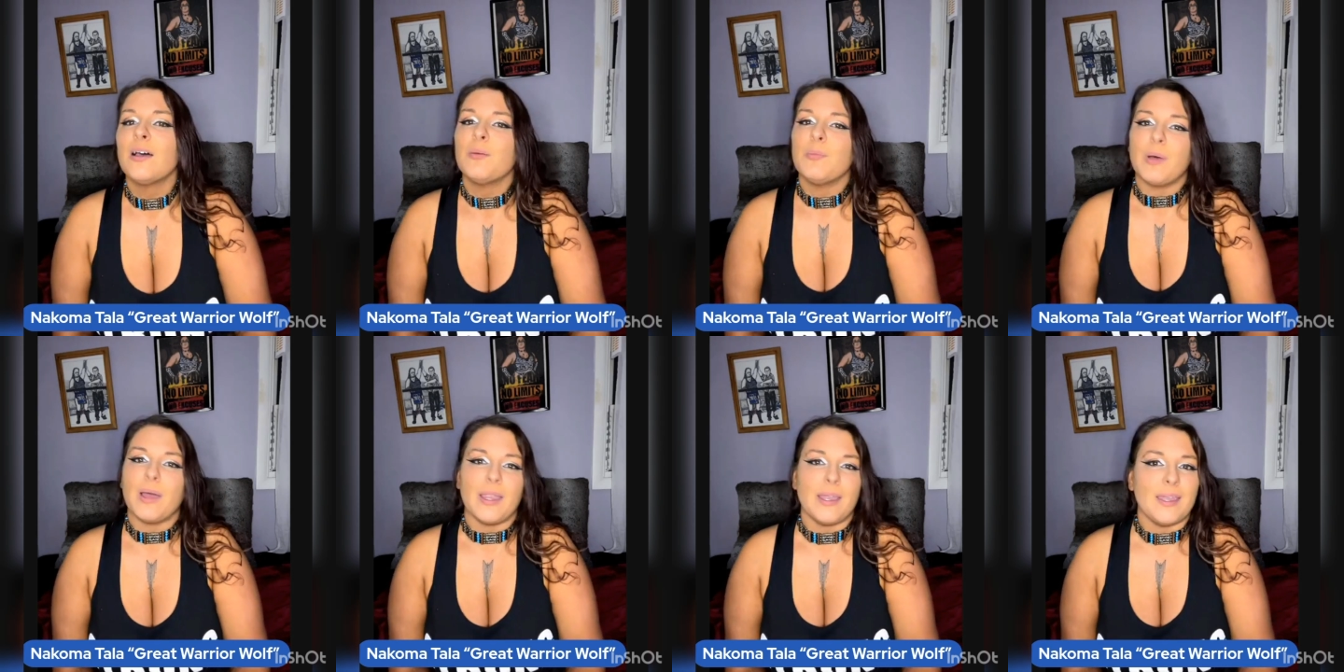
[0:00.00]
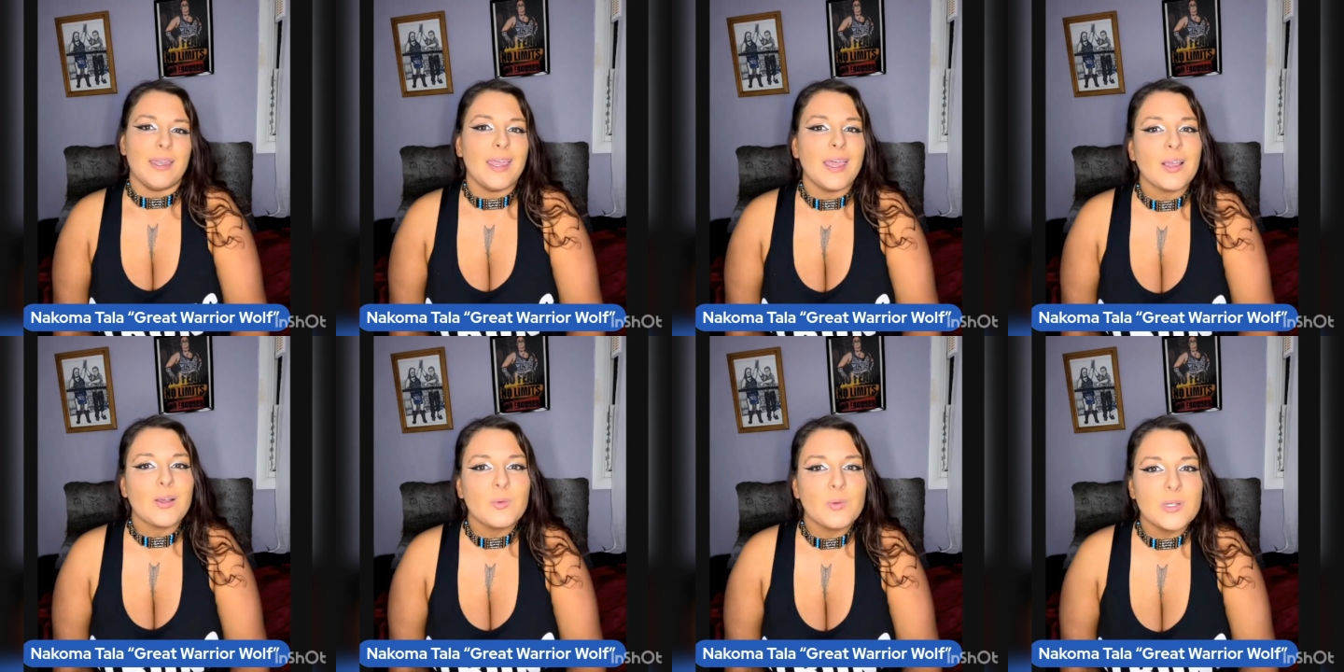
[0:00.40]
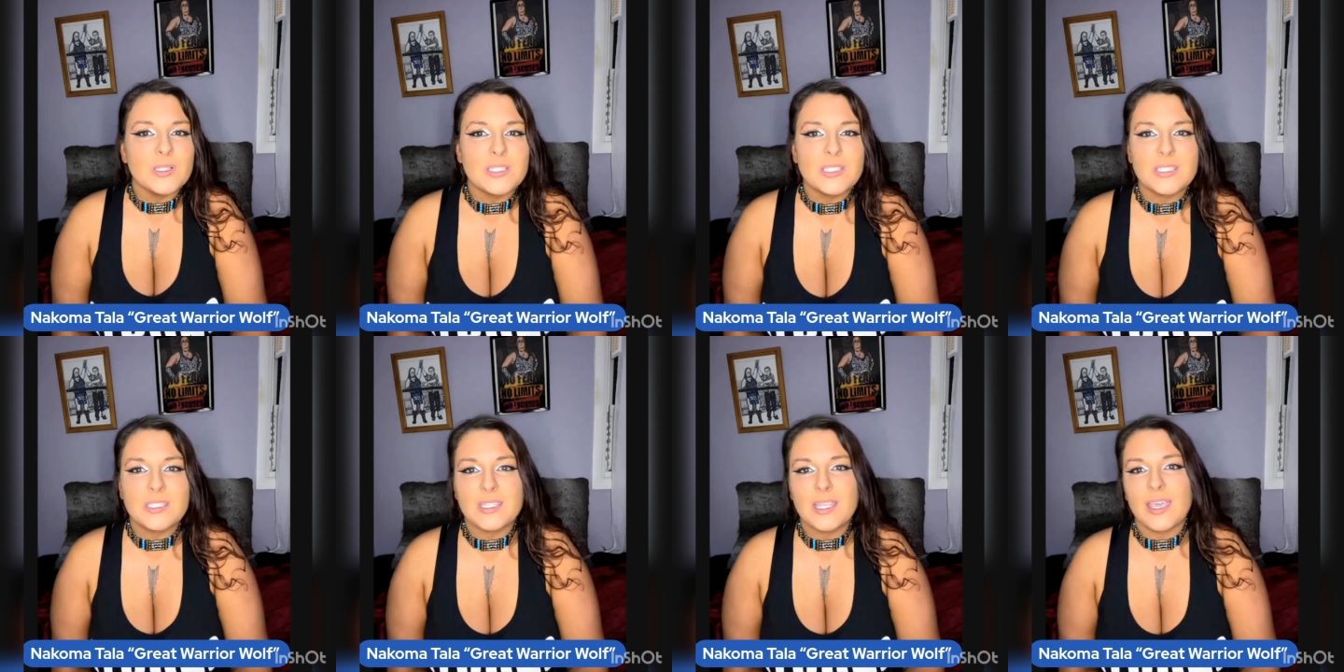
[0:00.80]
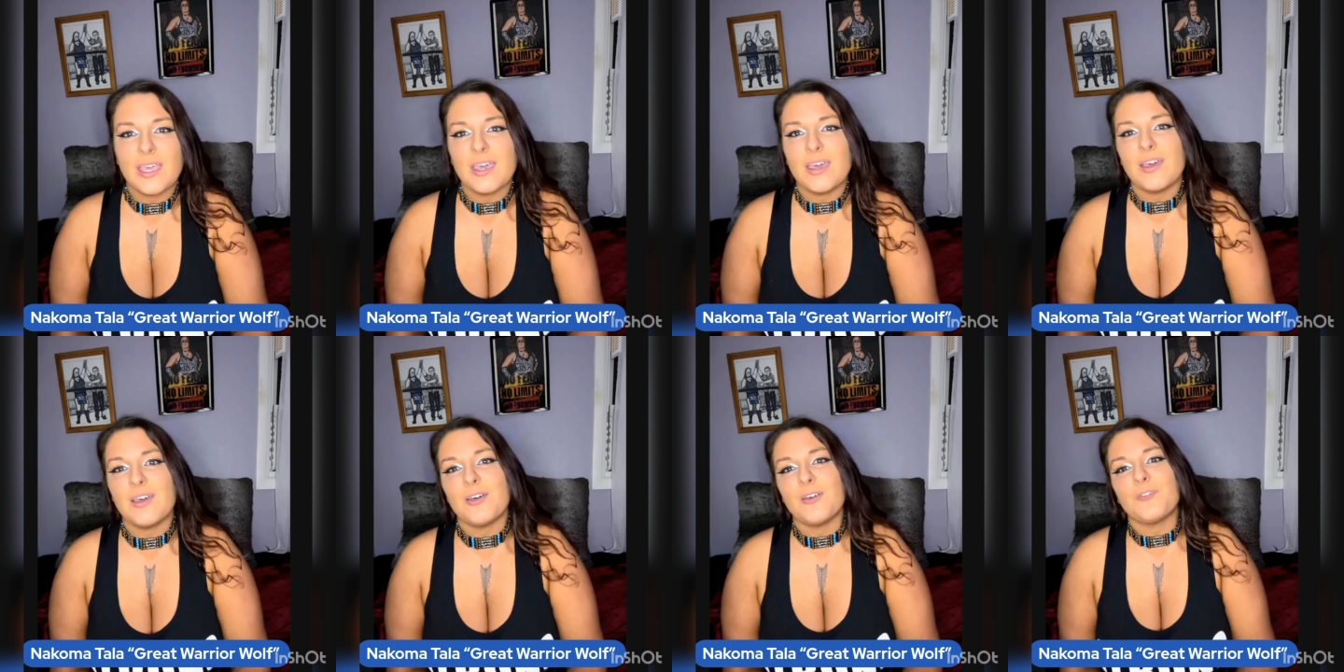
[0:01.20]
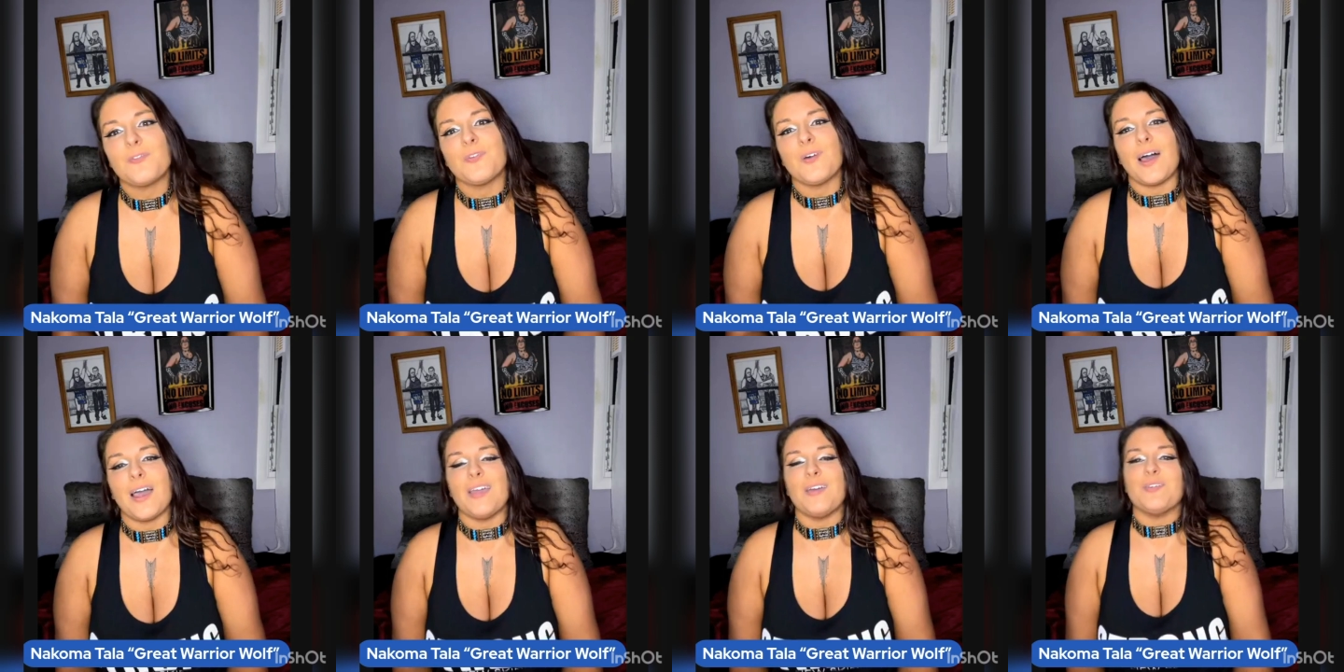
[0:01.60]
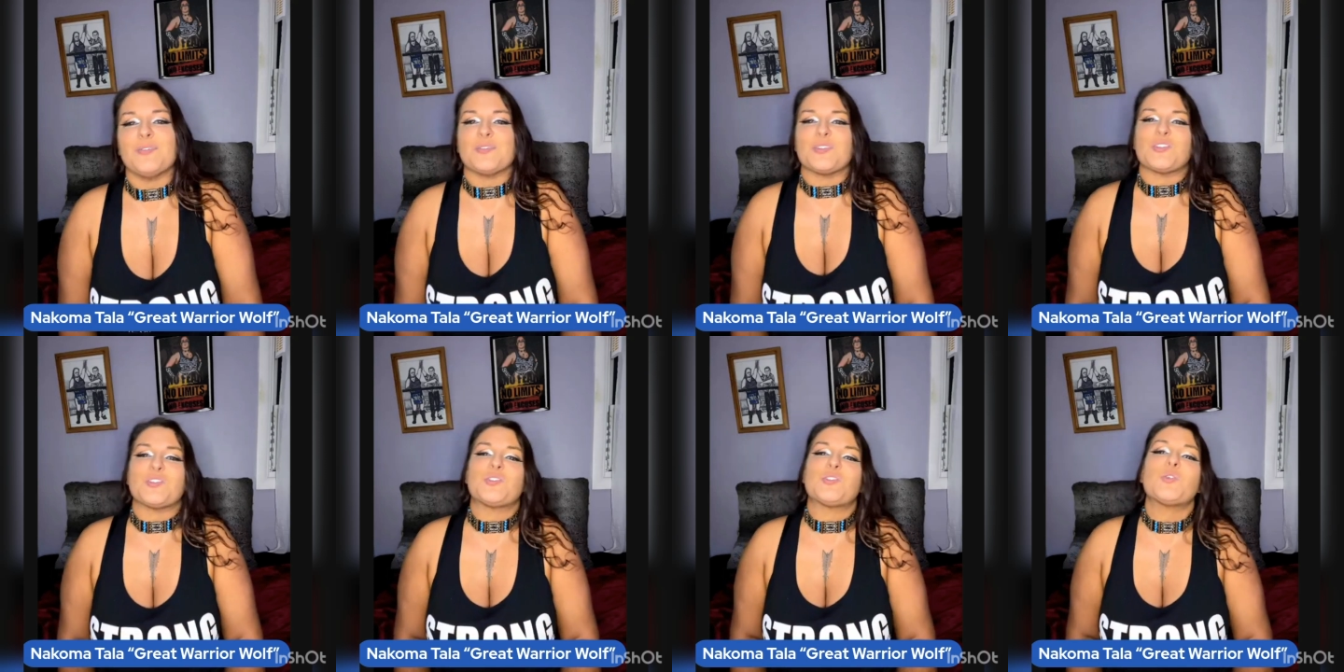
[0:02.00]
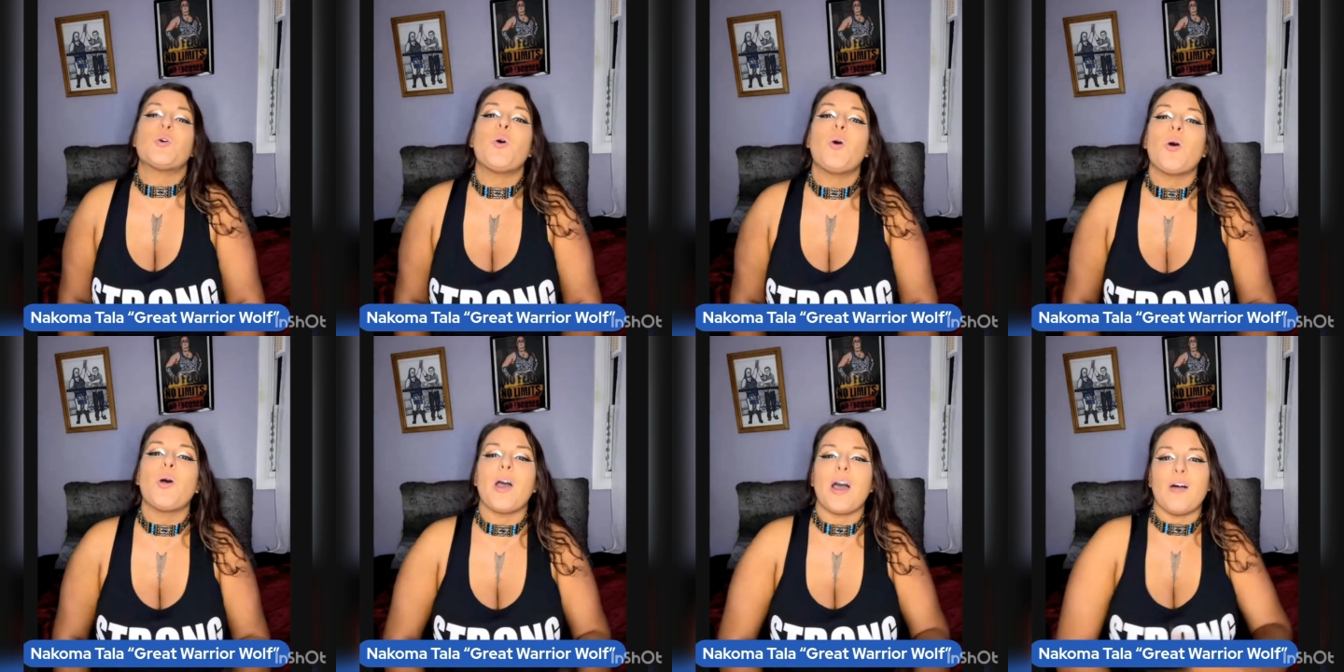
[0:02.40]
My neck was stiff. I was sore.